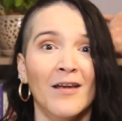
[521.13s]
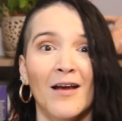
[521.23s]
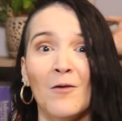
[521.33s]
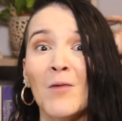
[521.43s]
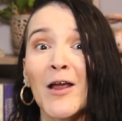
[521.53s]

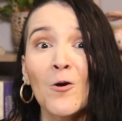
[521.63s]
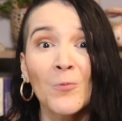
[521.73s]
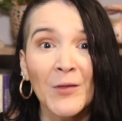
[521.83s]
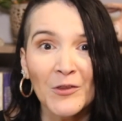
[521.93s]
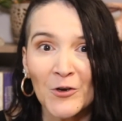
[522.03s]
I
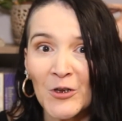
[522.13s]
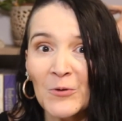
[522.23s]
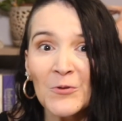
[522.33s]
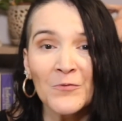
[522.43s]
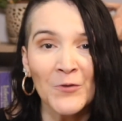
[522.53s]
hope that they're
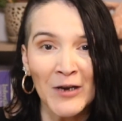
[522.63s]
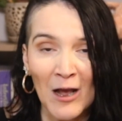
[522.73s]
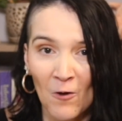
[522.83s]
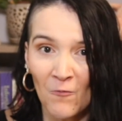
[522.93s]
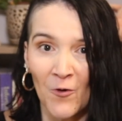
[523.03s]
useful and
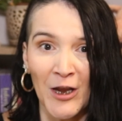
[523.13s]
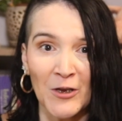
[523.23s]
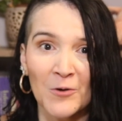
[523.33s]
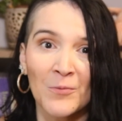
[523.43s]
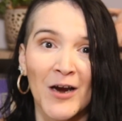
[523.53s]
helpful in
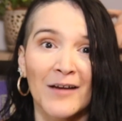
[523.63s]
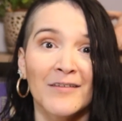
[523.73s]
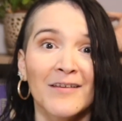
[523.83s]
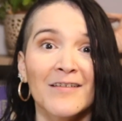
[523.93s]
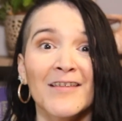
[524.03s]
your
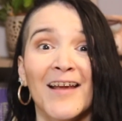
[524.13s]
practice.